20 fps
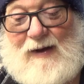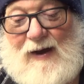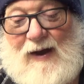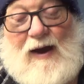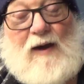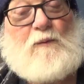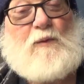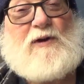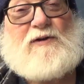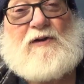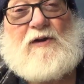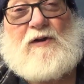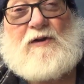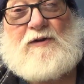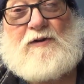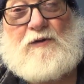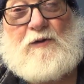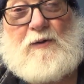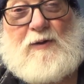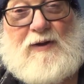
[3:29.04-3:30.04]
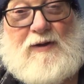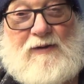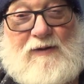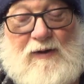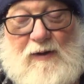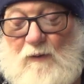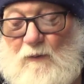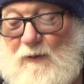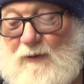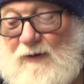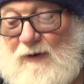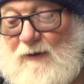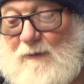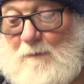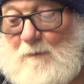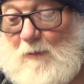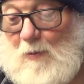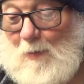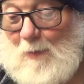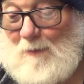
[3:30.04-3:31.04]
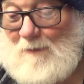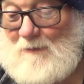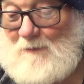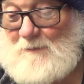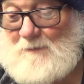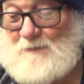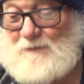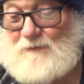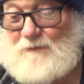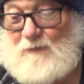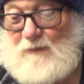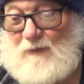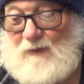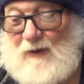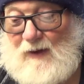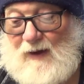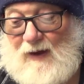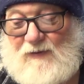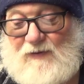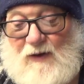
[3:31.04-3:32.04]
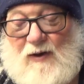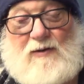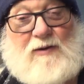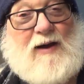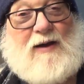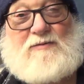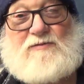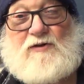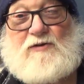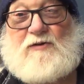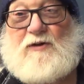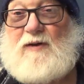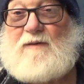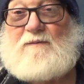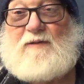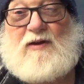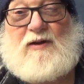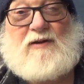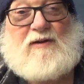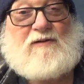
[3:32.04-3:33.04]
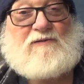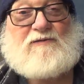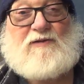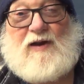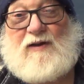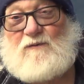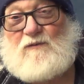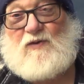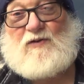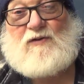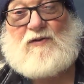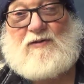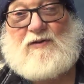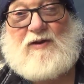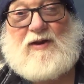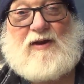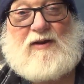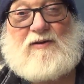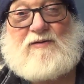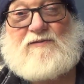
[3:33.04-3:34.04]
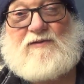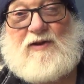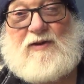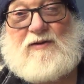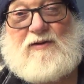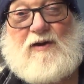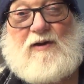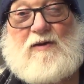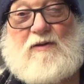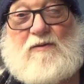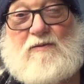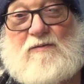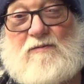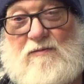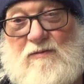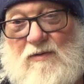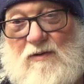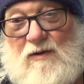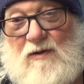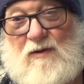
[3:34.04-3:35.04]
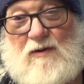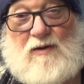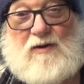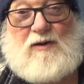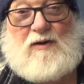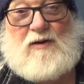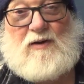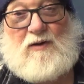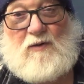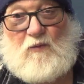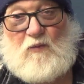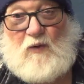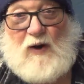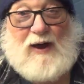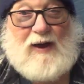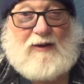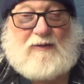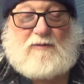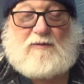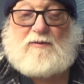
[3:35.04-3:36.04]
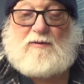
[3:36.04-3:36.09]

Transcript: I wasn't going to do anything with it. I thought, I'll just leave it in the safe and just let it sit there and rot.